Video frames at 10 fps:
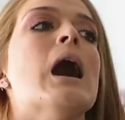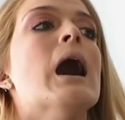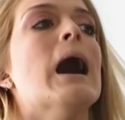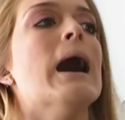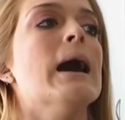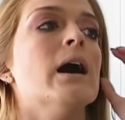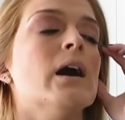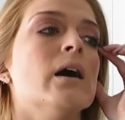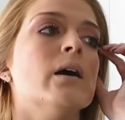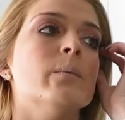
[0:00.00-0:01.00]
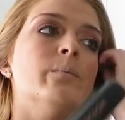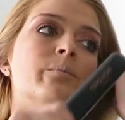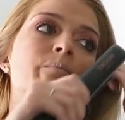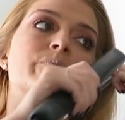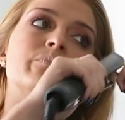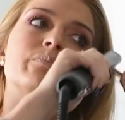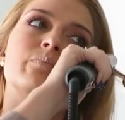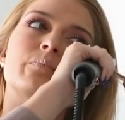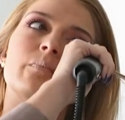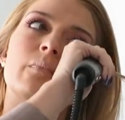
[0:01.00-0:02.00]

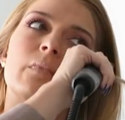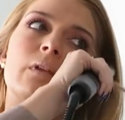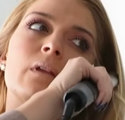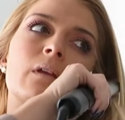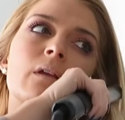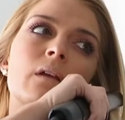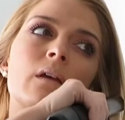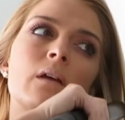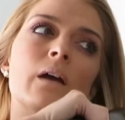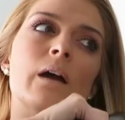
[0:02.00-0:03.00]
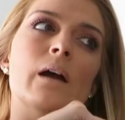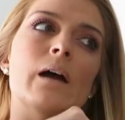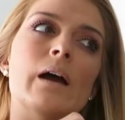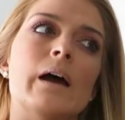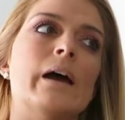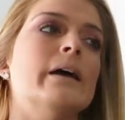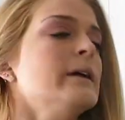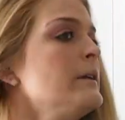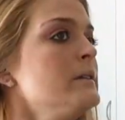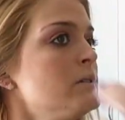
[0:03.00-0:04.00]

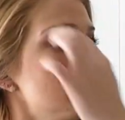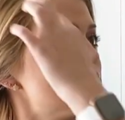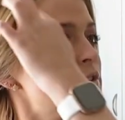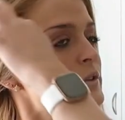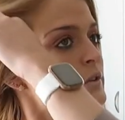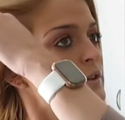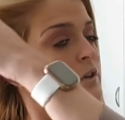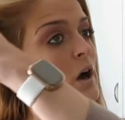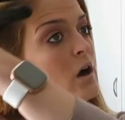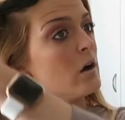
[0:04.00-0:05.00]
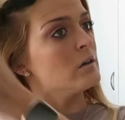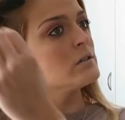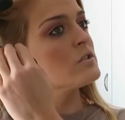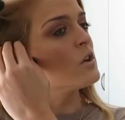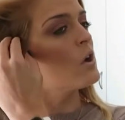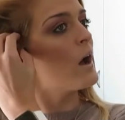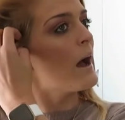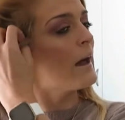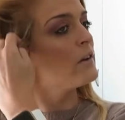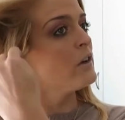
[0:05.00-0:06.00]
And yeah, so
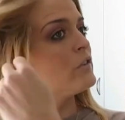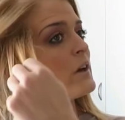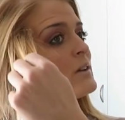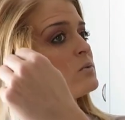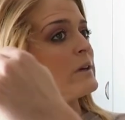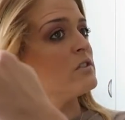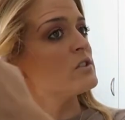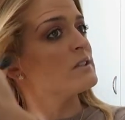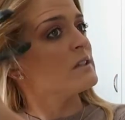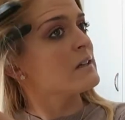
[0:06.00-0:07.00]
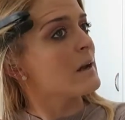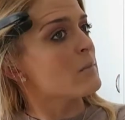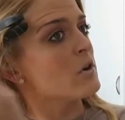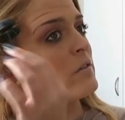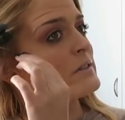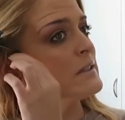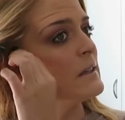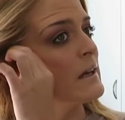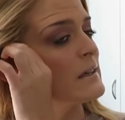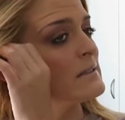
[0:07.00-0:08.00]
I don't know if you guys will be interested in it. I'm not, obviously,
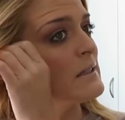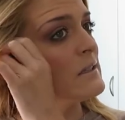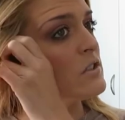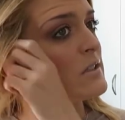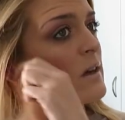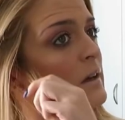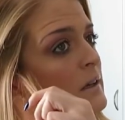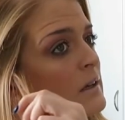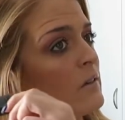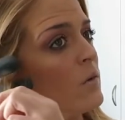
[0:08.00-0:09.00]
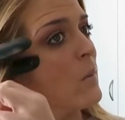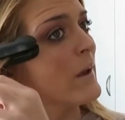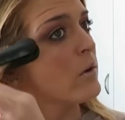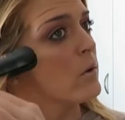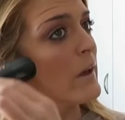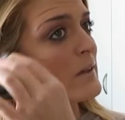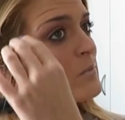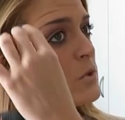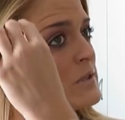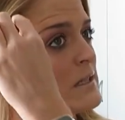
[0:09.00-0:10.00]
like I said, just not going to give away her
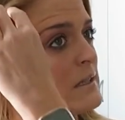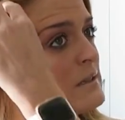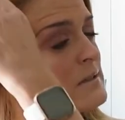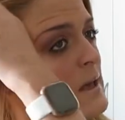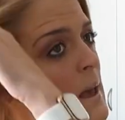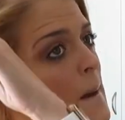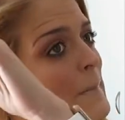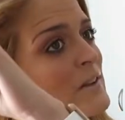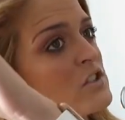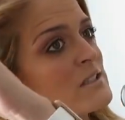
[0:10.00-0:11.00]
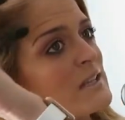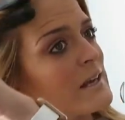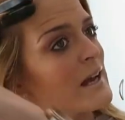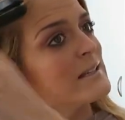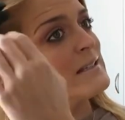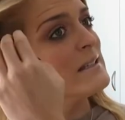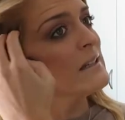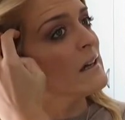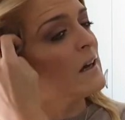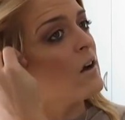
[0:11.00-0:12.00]
expertise, but just an
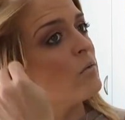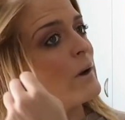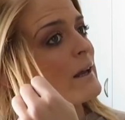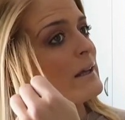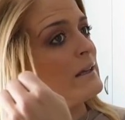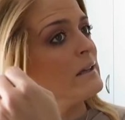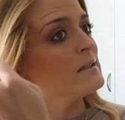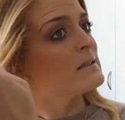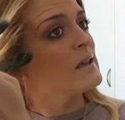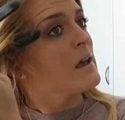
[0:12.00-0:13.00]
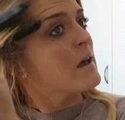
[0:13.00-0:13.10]
idea of what I eat,